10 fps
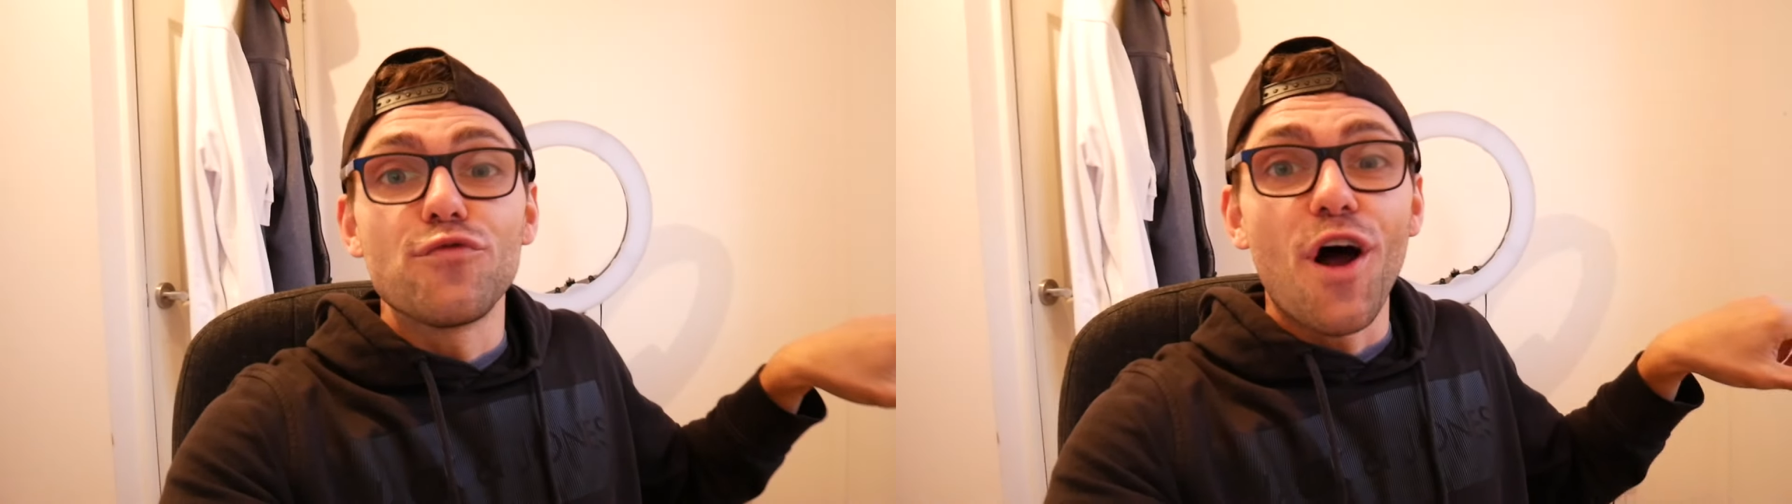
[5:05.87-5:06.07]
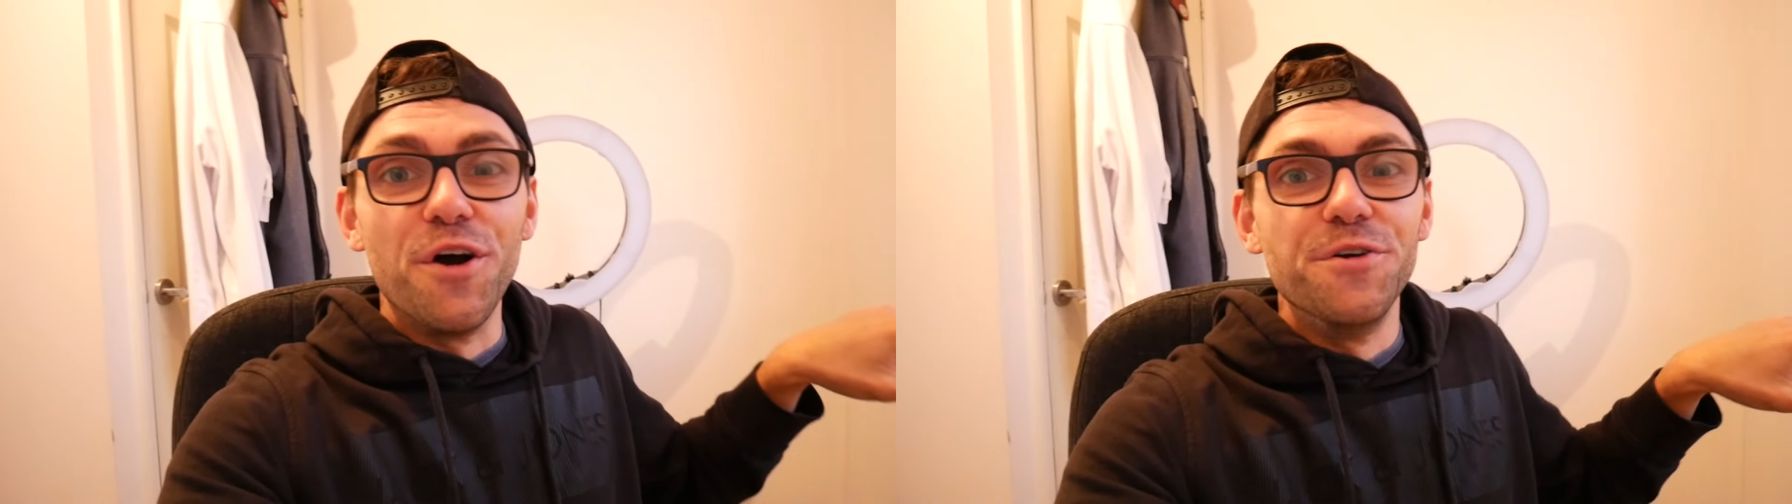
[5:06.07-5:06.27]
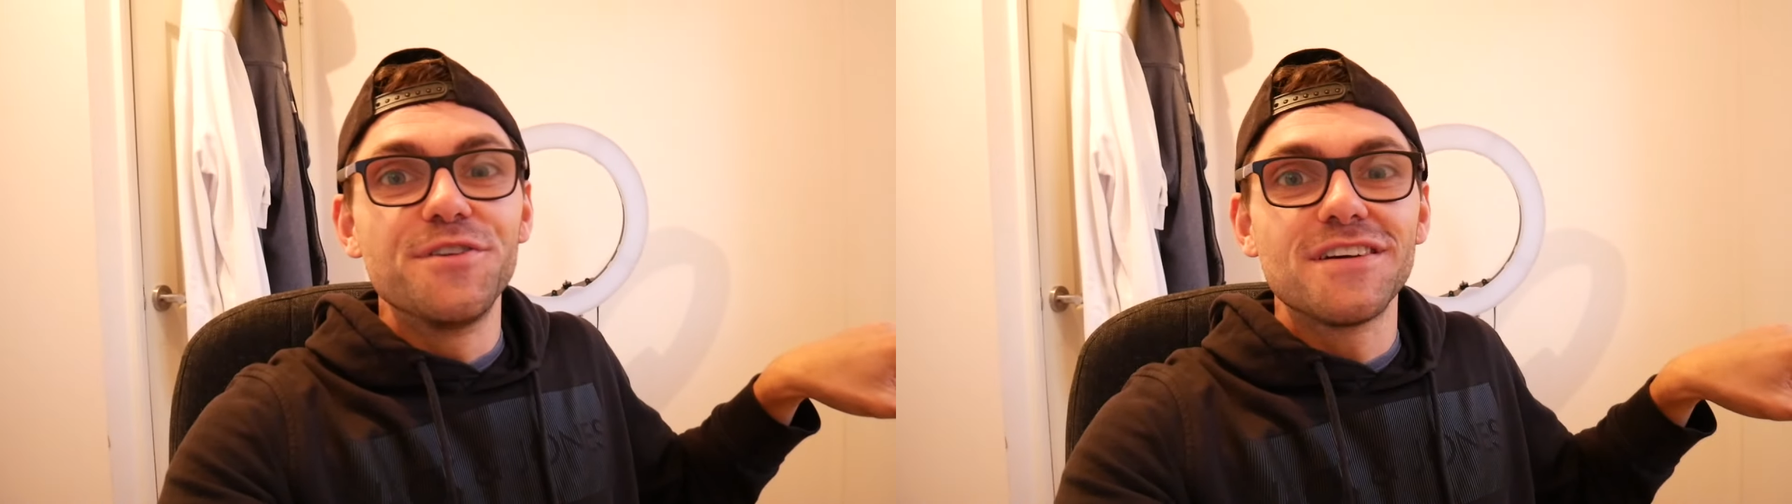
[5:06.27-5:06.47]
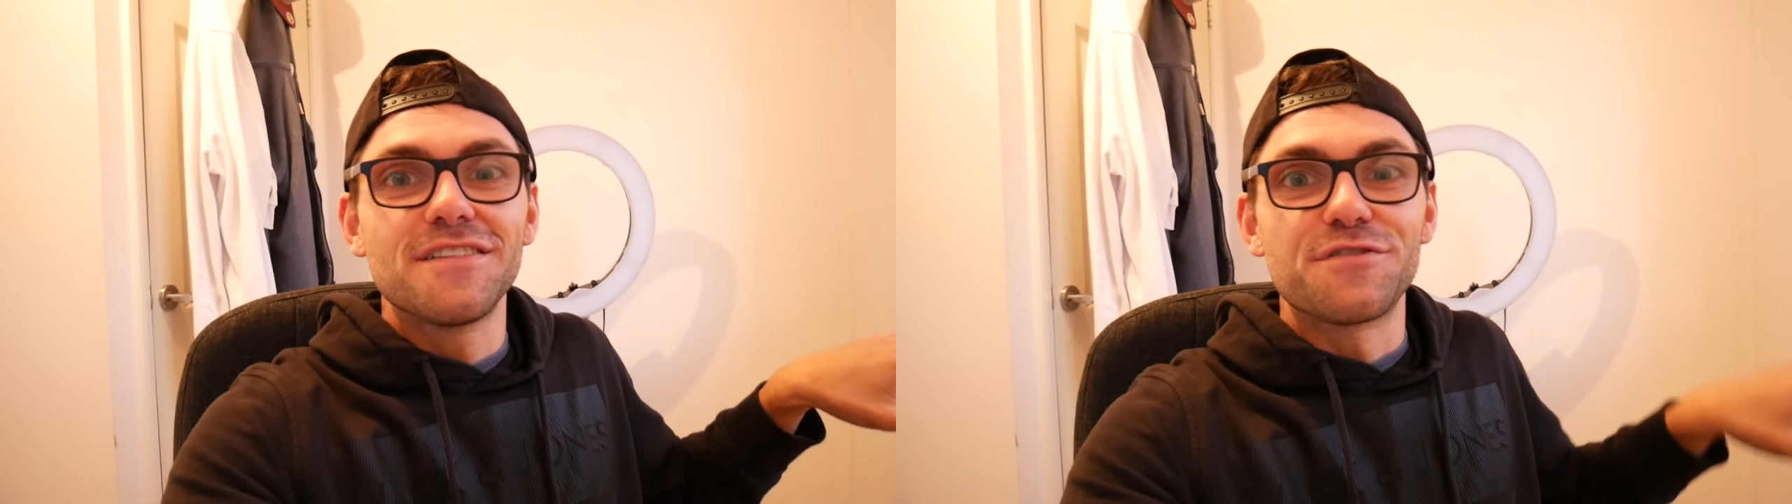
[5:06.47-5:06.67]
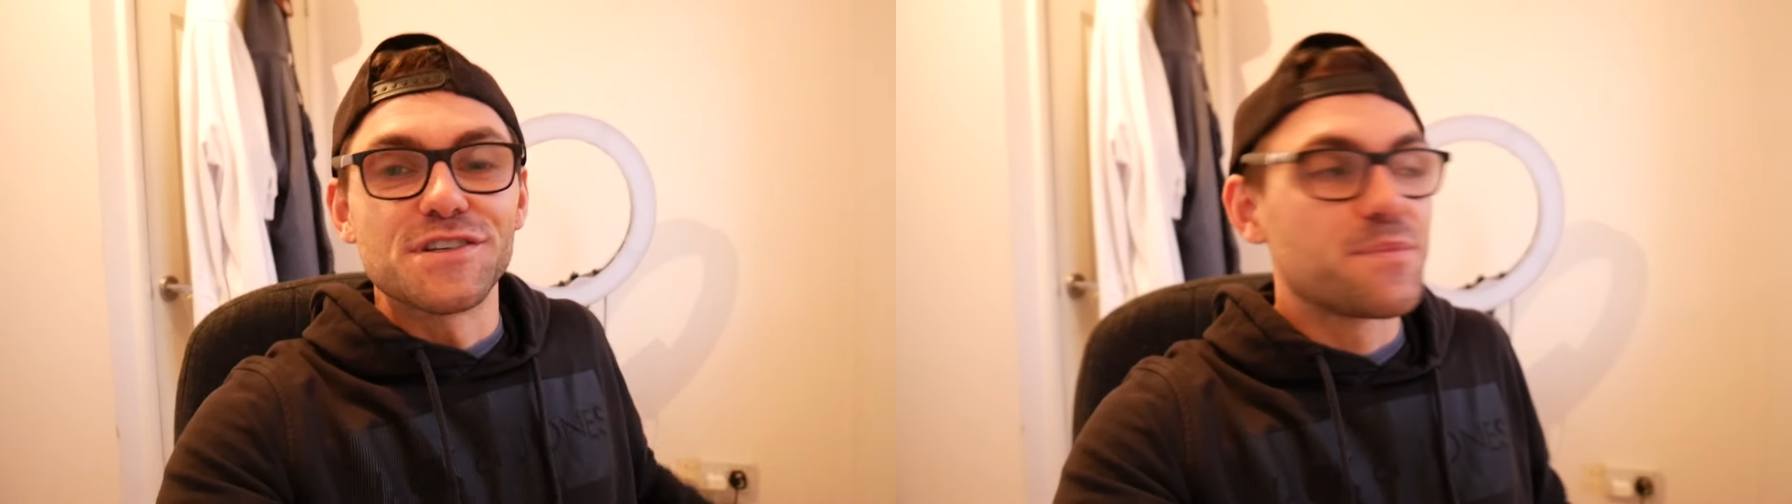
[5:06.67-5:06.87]
road
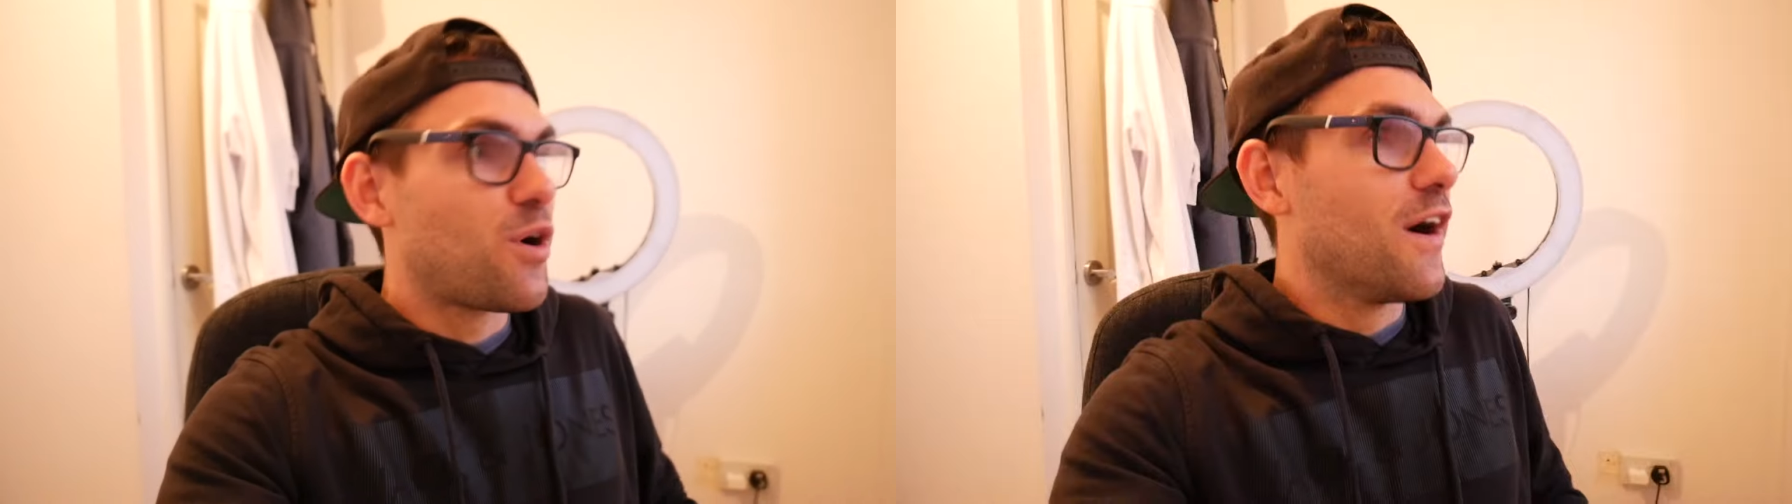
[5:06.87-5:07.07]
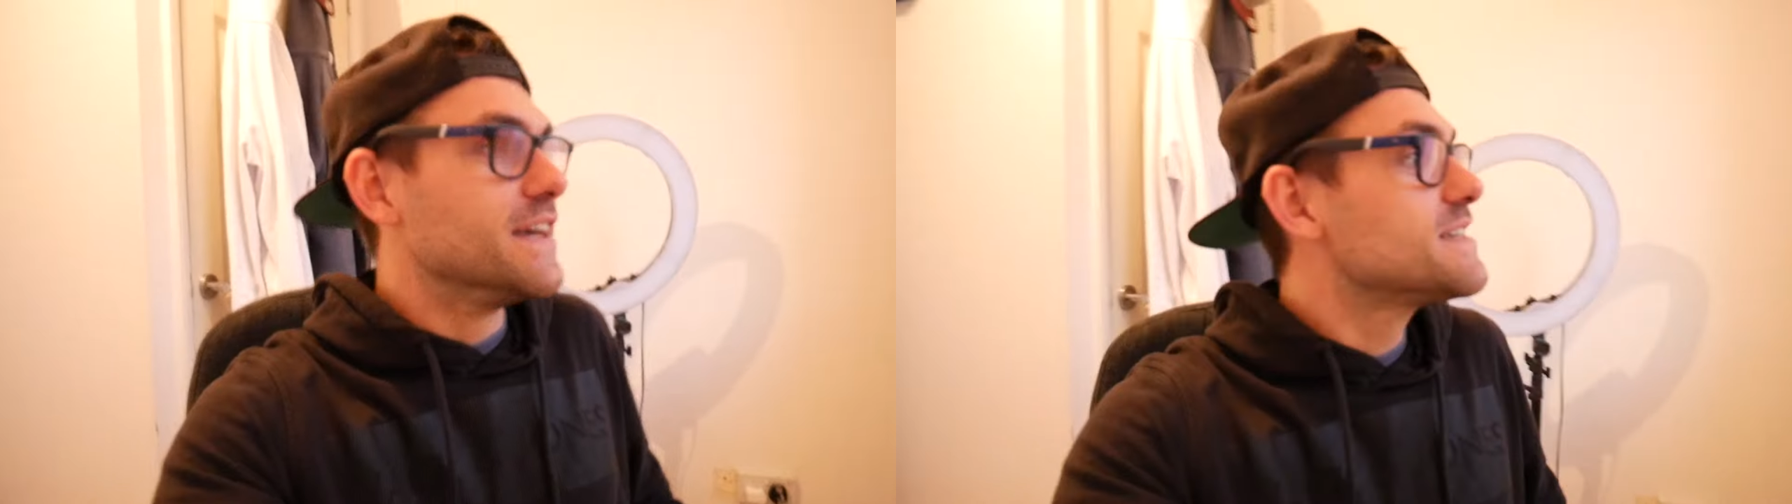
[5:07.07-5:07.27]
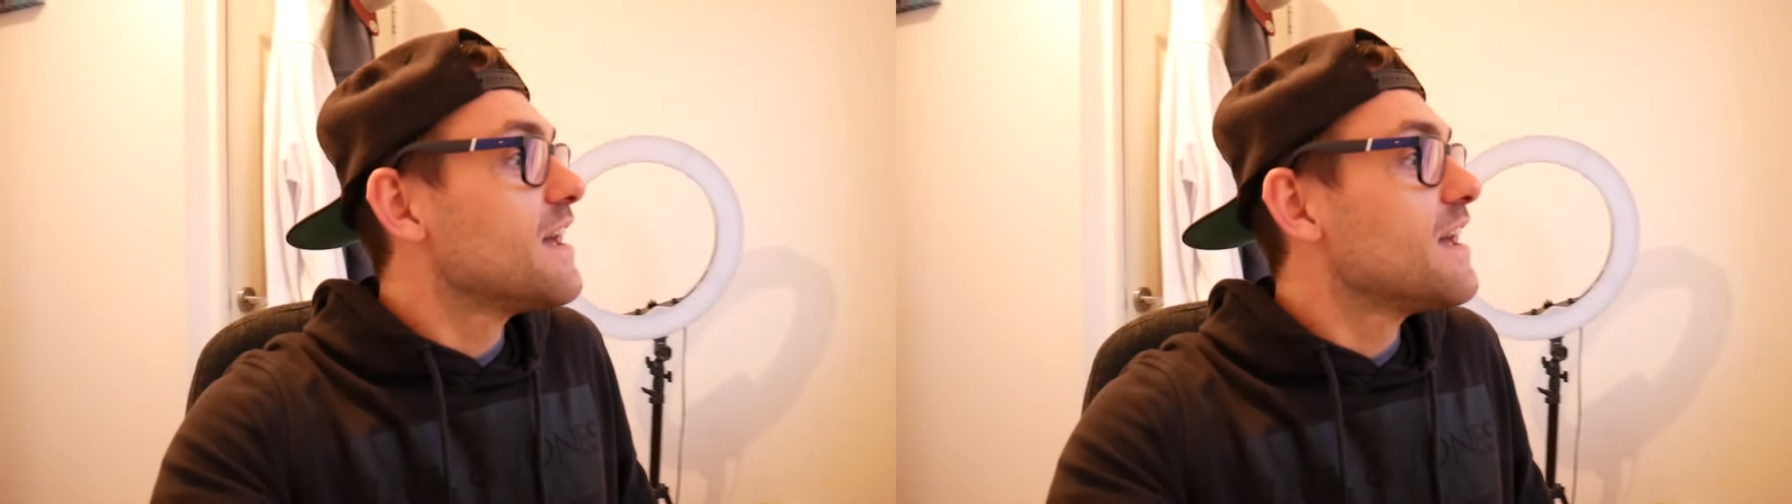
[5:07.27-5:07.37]
for a surprise.